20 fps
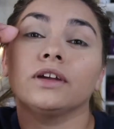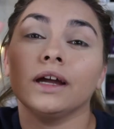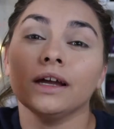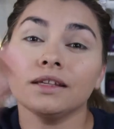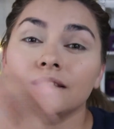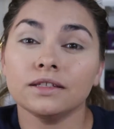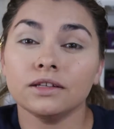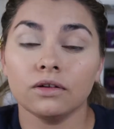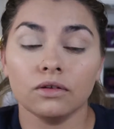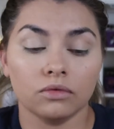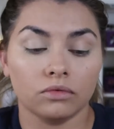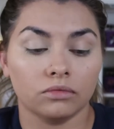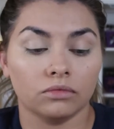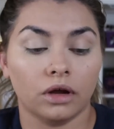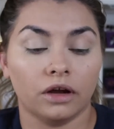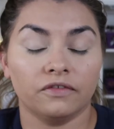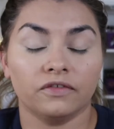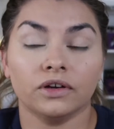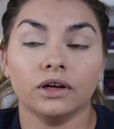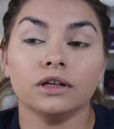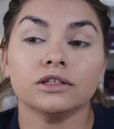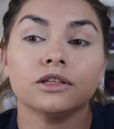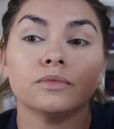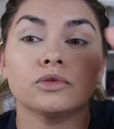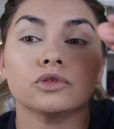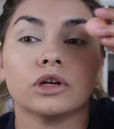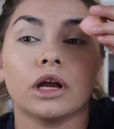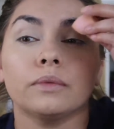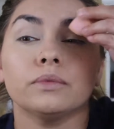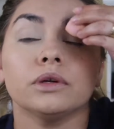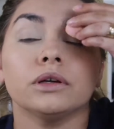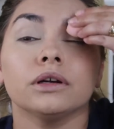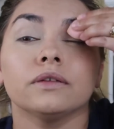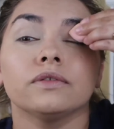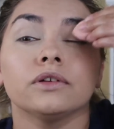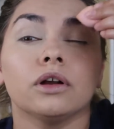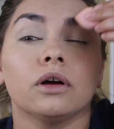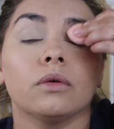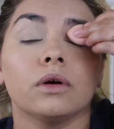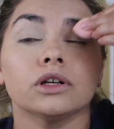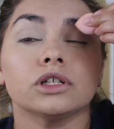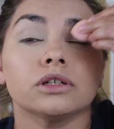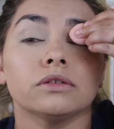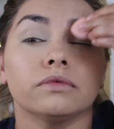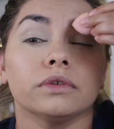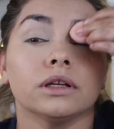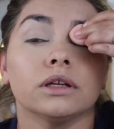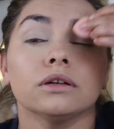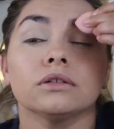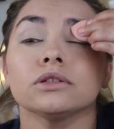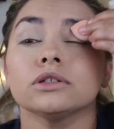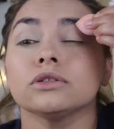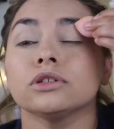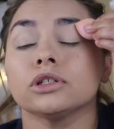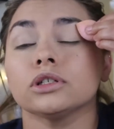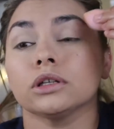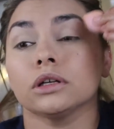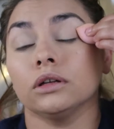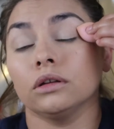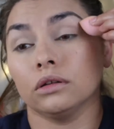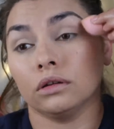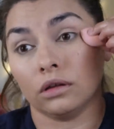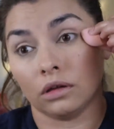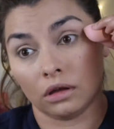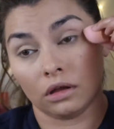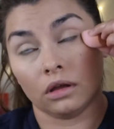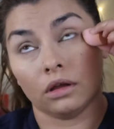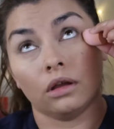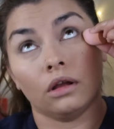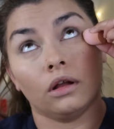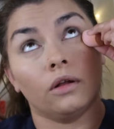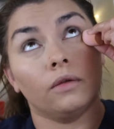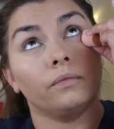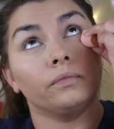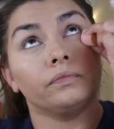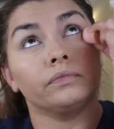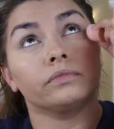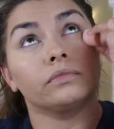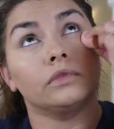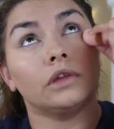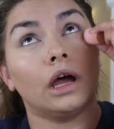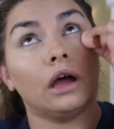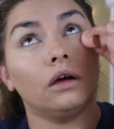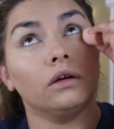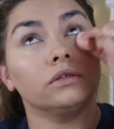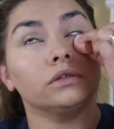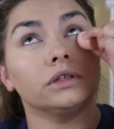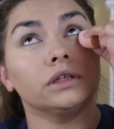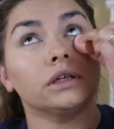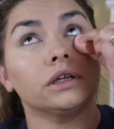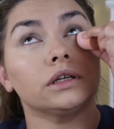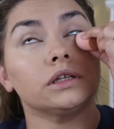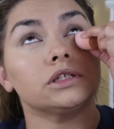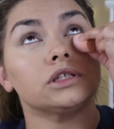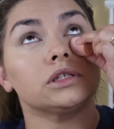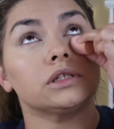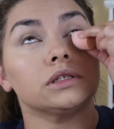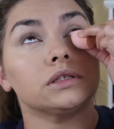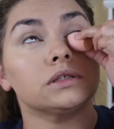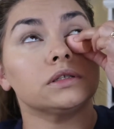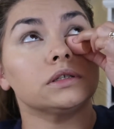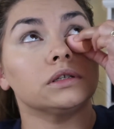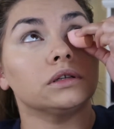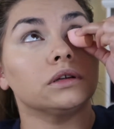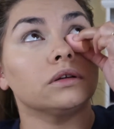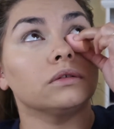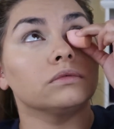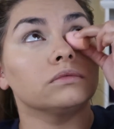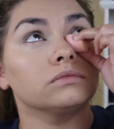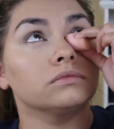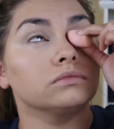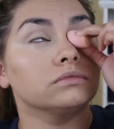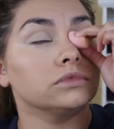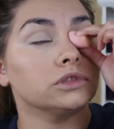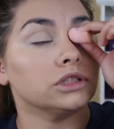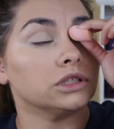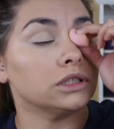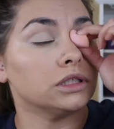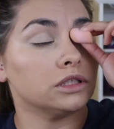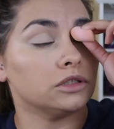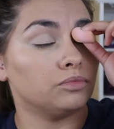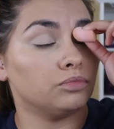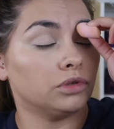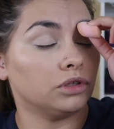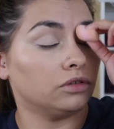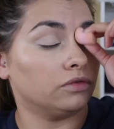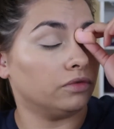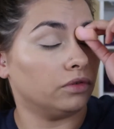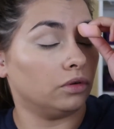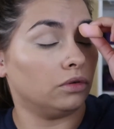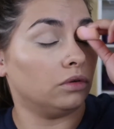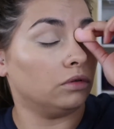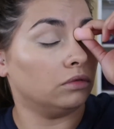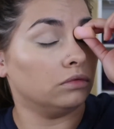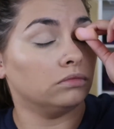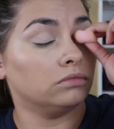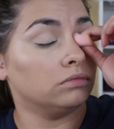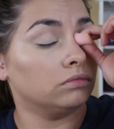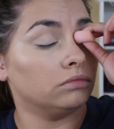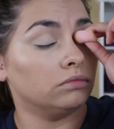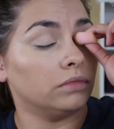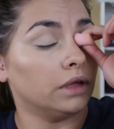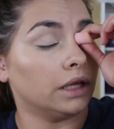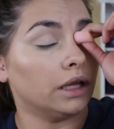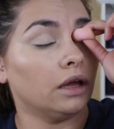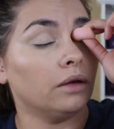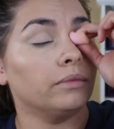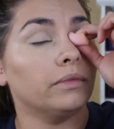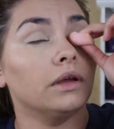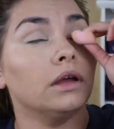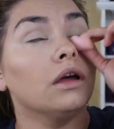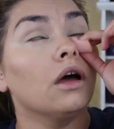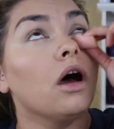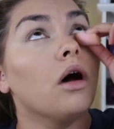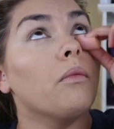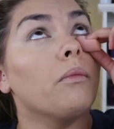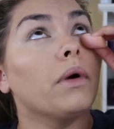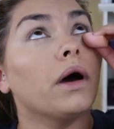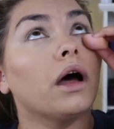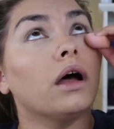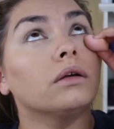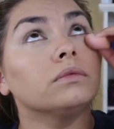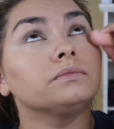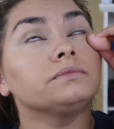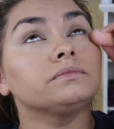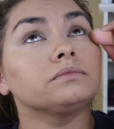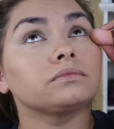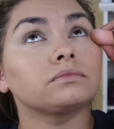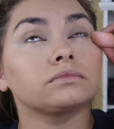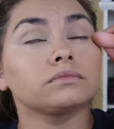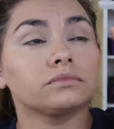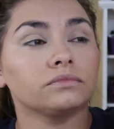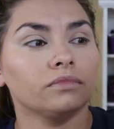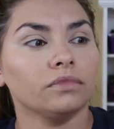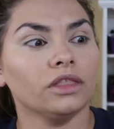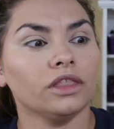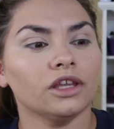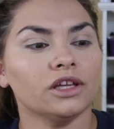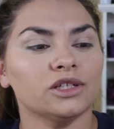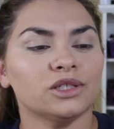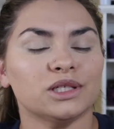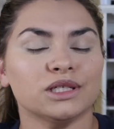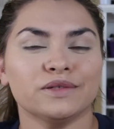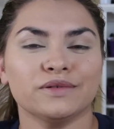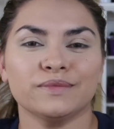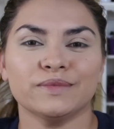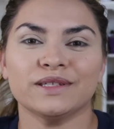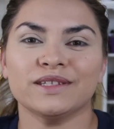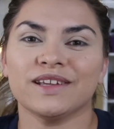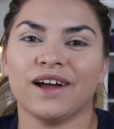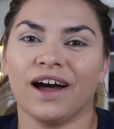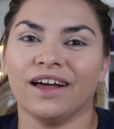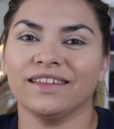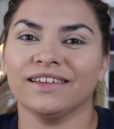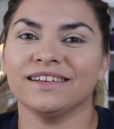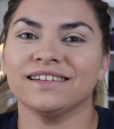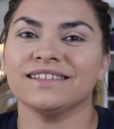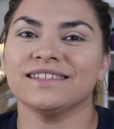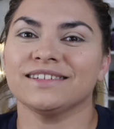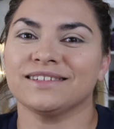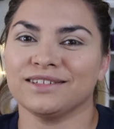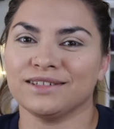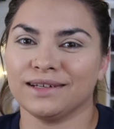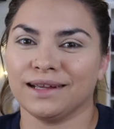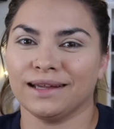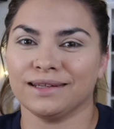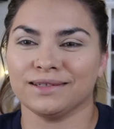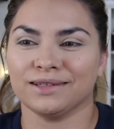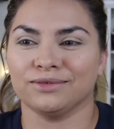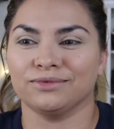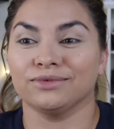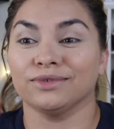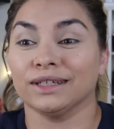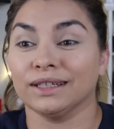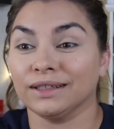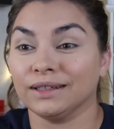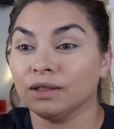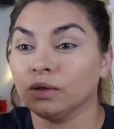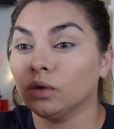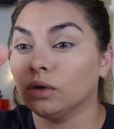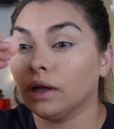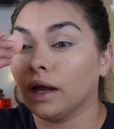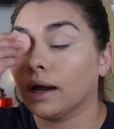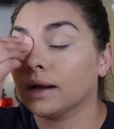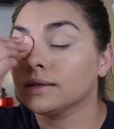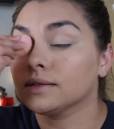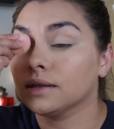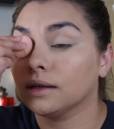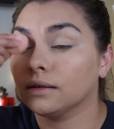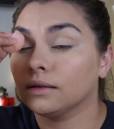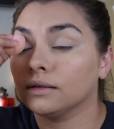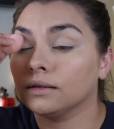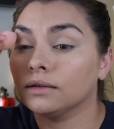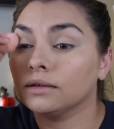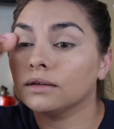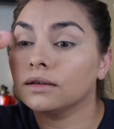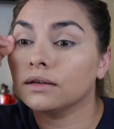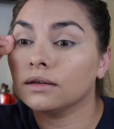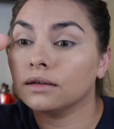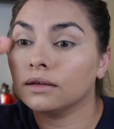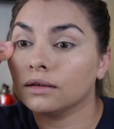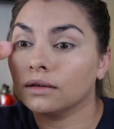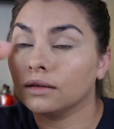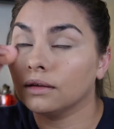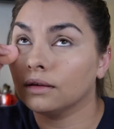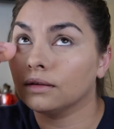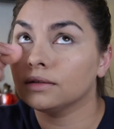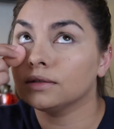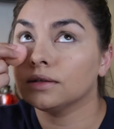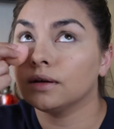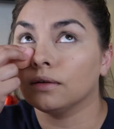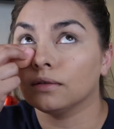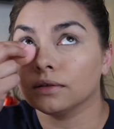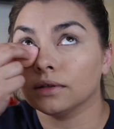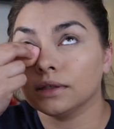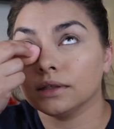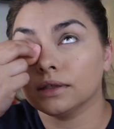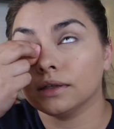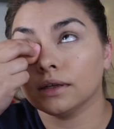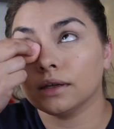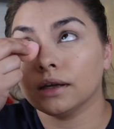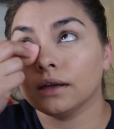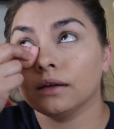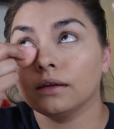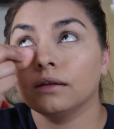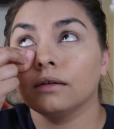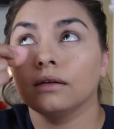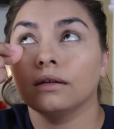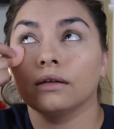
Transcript: you guys don't, if you're not subscribed to her, if you don't watch her videos, you should. Not only because she's, you know, she does beautiful makeup, but she's from Scotland, so she has a really cool accent. Totally dig it.